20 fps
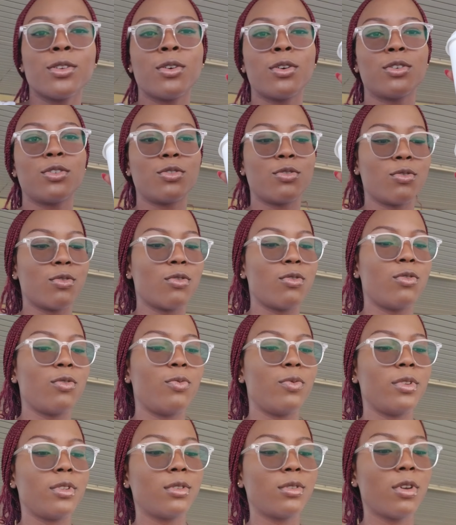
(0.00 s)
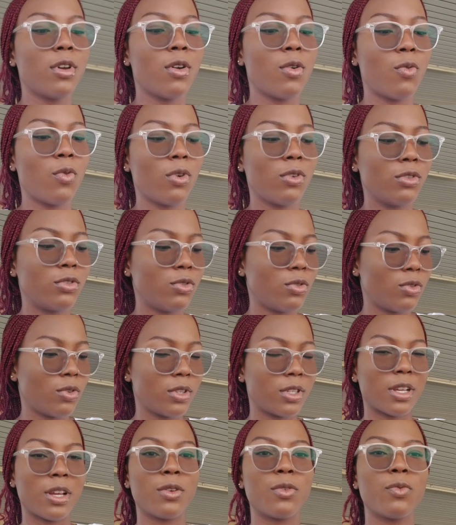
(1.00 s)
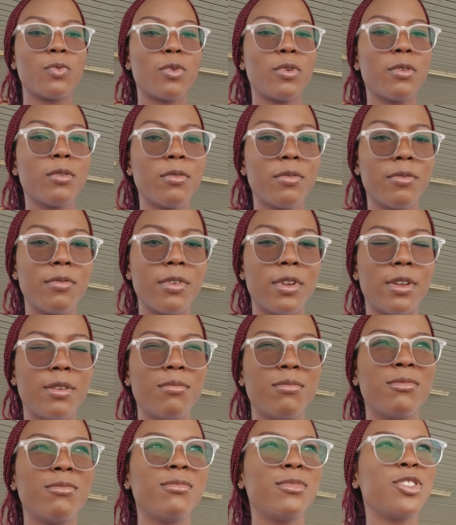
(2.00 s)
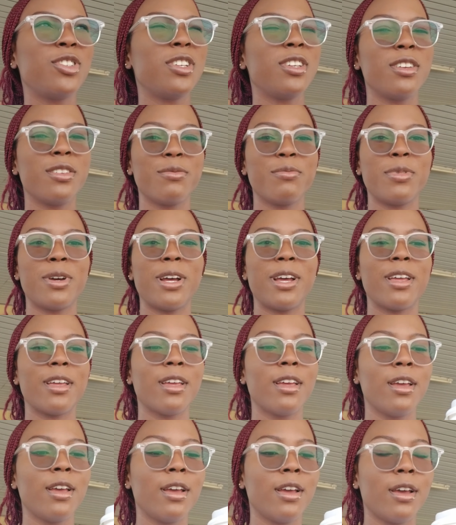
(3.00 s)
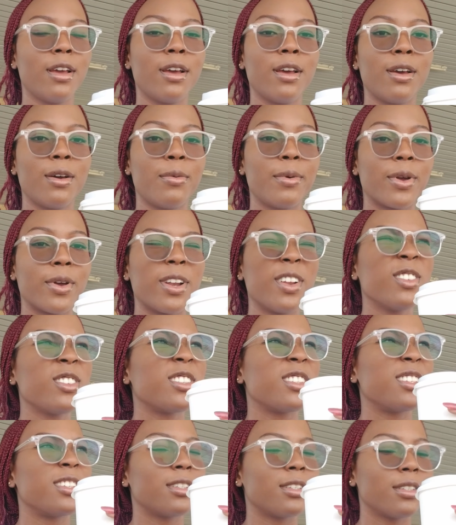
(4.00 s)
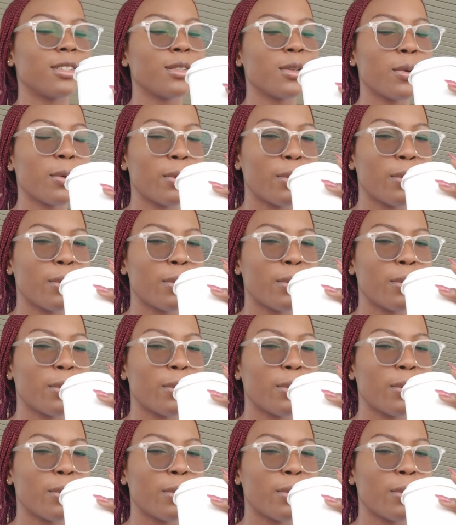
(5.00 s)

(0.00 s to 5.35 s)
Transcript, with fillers: hot chocolate with one donut and one chicken pie. But I don't taste this.